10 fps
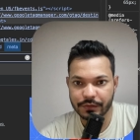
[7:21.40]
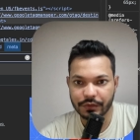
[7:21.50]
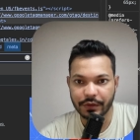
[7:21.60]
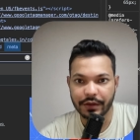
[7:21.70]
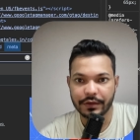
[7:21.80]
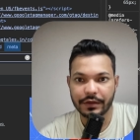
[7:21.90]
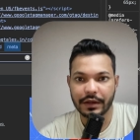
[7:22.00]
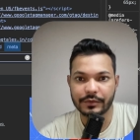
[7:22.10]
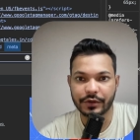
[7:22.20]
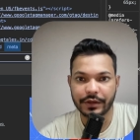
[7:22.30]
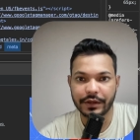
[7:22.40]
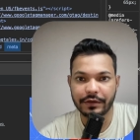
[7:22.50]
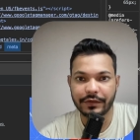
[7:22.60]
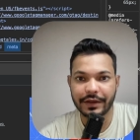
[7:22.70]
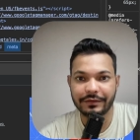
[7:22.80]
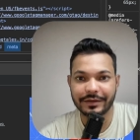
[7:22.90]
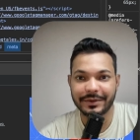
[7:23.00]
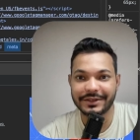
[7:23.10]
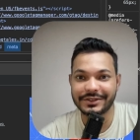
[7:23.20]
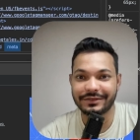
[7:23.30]
Okay, I'm sorry. Here we have the
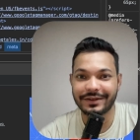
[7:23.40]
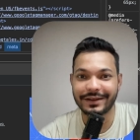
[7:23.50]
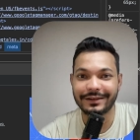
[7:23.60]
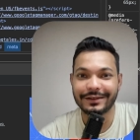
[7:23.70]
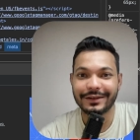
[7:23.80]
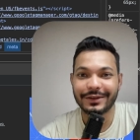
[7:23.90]
PNG file.